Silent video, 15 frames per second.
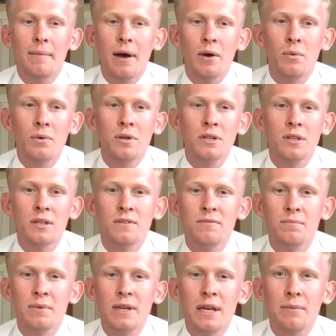I wouldn't
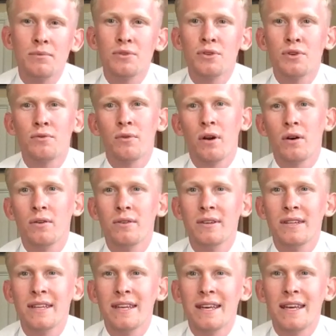have been able to grow
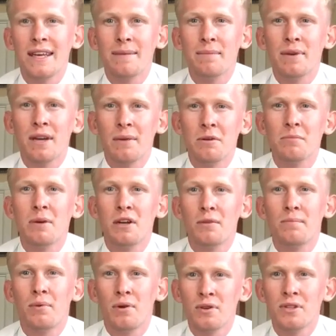and become a better
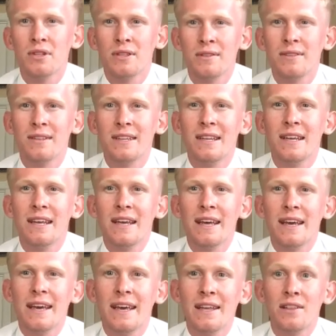person
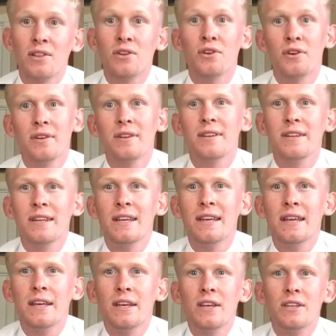and learn.
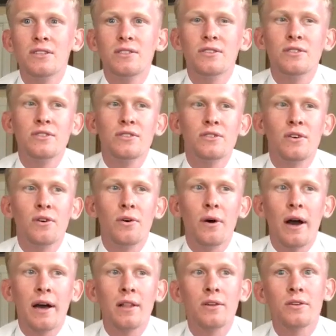So
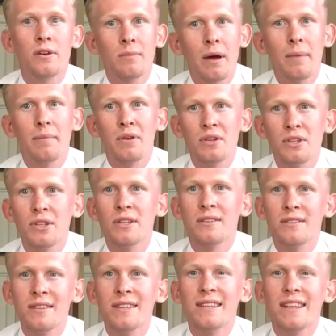I learned on my mission
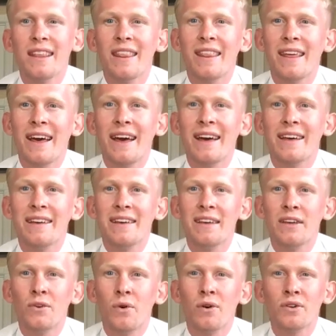that
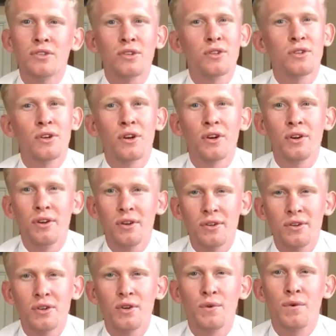in order to learn,
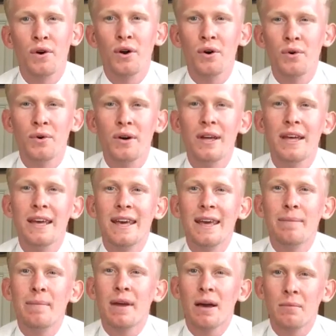grow,
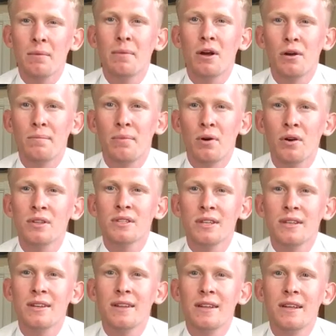and become a better person,
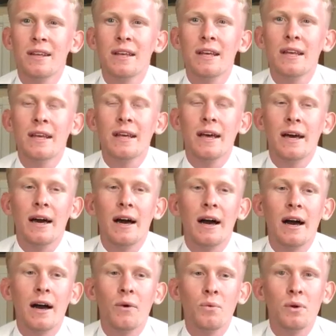
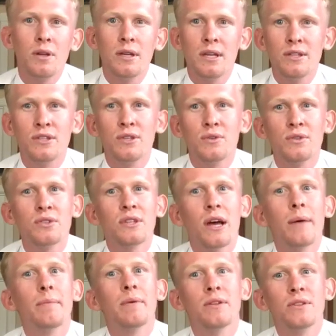we need to
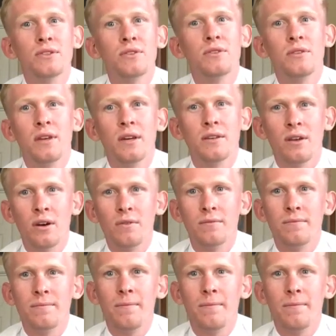step into the unknown.